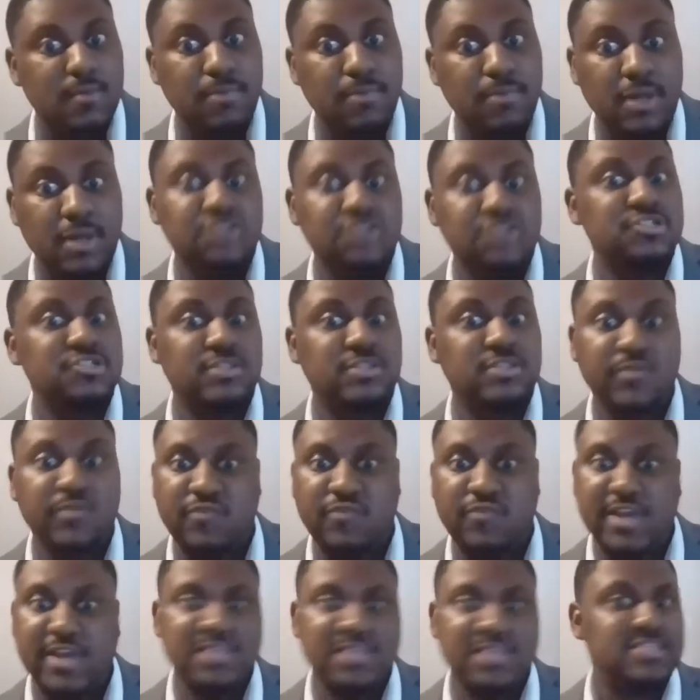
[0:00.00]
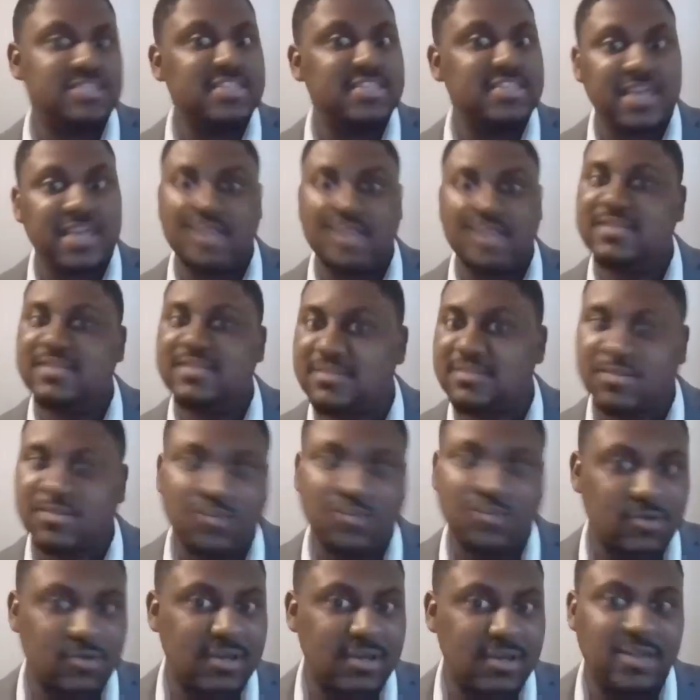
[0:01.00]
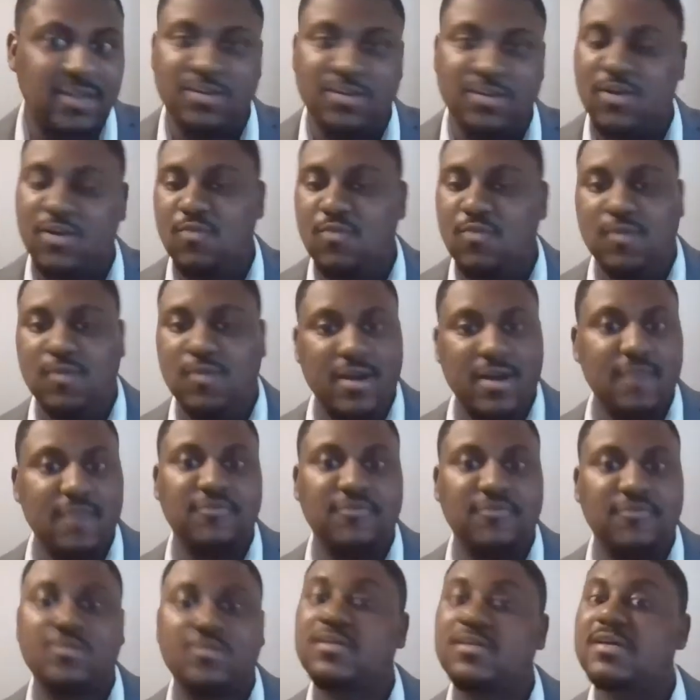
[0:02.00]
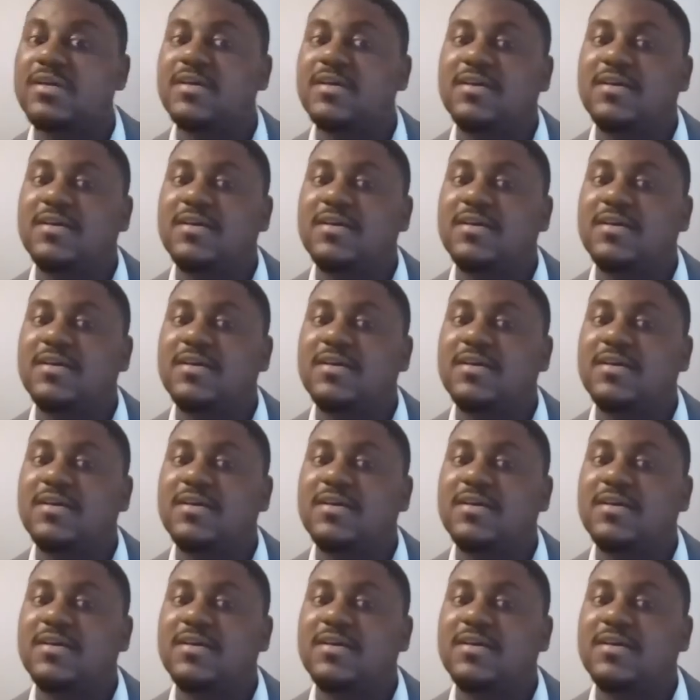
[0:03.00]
punched in the face, kicked in the, wherever.